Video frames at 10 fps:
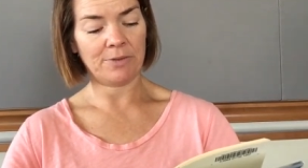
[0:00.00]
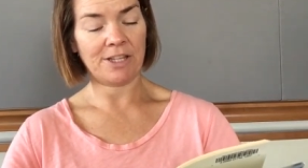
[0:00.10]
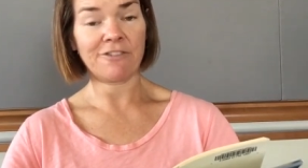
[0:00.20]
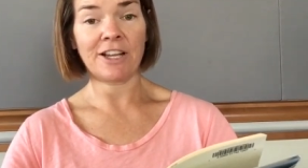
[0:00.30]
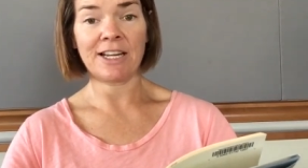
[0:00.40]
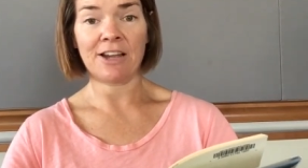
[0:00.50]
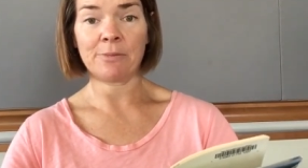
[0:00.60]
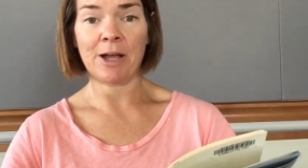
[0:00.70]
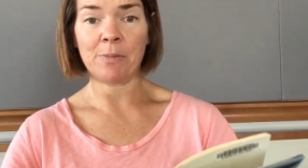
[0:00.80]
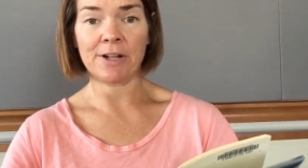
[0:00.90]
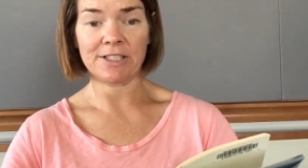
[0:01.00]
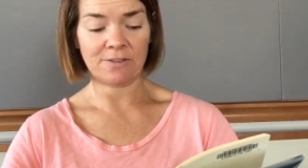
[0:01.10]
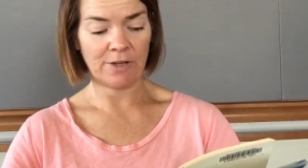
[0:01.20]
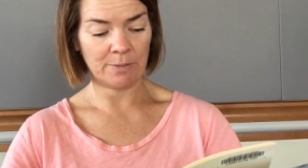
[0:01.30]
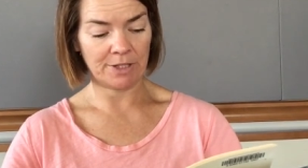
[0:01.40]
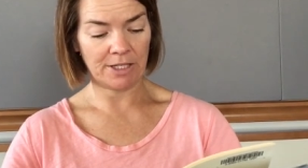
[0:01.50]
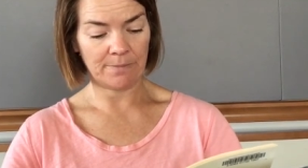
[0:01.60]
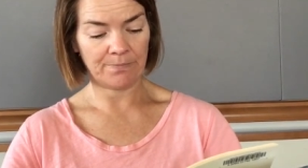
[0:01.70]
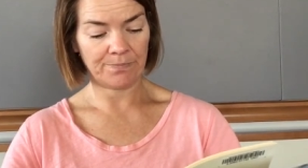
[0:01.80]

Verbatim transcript: when they find out about Molly's family.